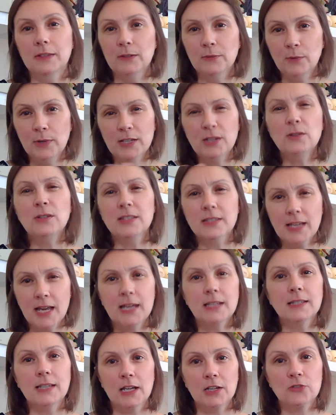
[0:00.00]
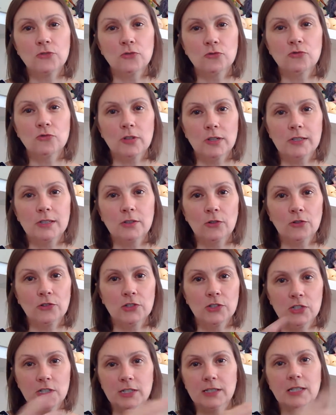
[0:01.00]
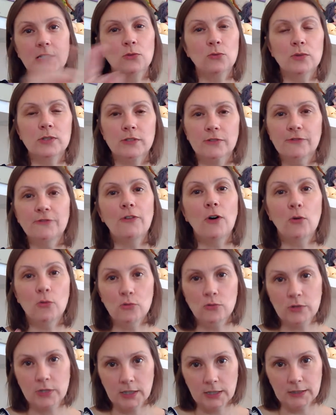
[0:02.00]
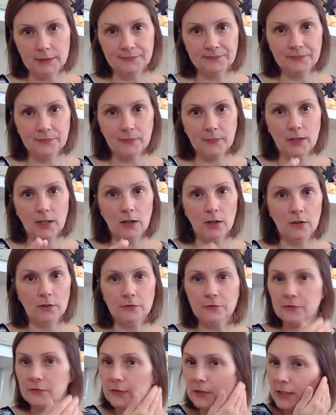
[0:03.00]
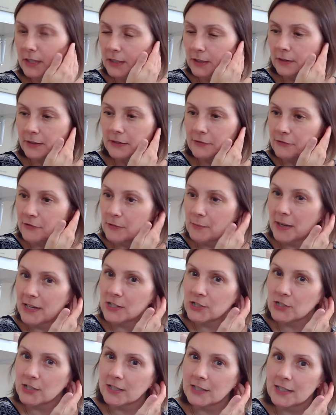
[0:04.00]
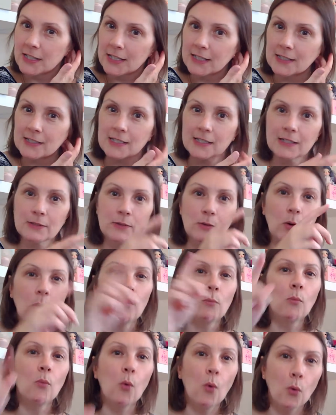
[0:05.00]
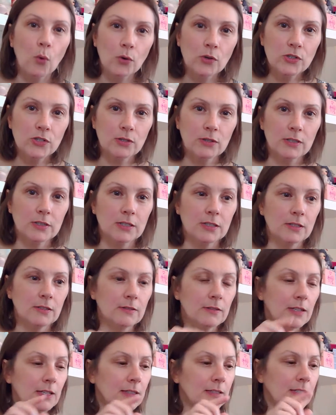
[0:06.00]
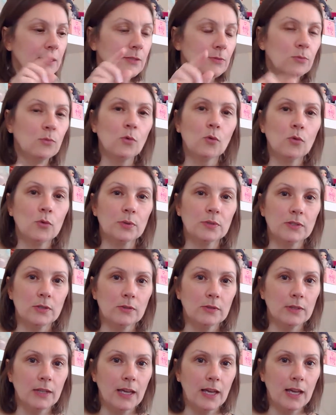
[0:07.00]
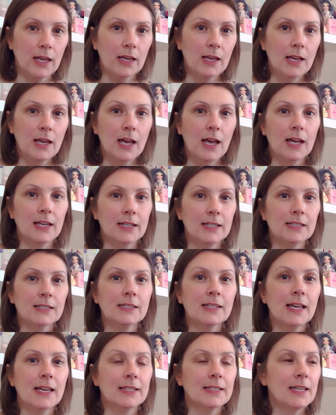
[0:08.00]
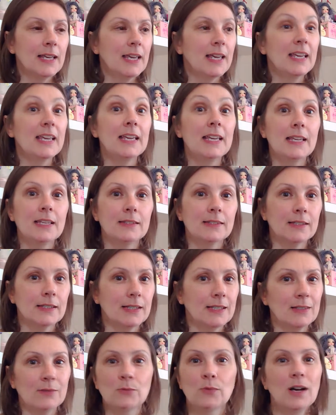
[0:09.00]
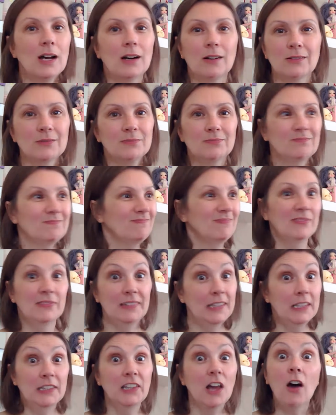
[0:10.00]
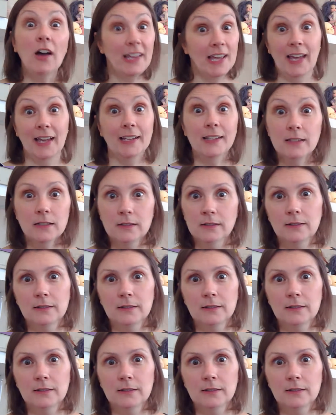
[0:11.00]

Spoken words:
When you stay in National Trust cottages, there's always a folder of information and things and on walks you can do, and this walk was on there and it said easy. Well, lying.